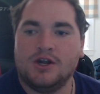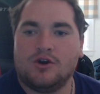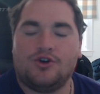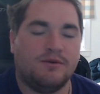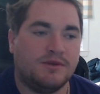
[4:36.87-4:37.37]

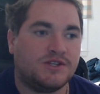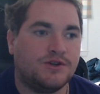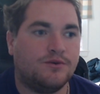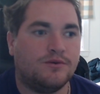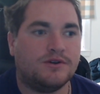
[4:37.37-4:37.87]
or maybe
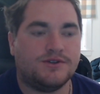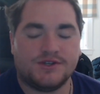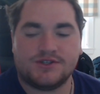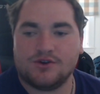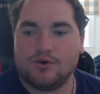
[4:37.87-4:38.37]
two,
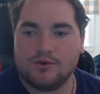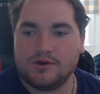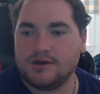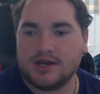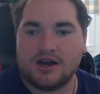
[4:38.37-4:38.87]
just
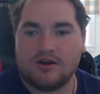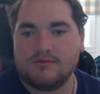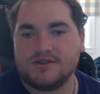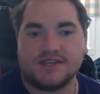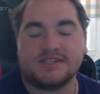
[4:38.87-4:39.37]
in
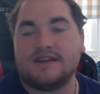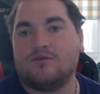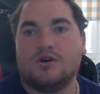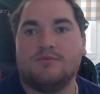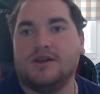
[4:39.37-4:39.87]
case I
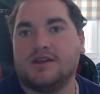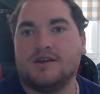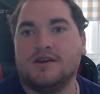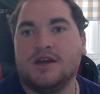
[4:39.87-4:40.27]
want to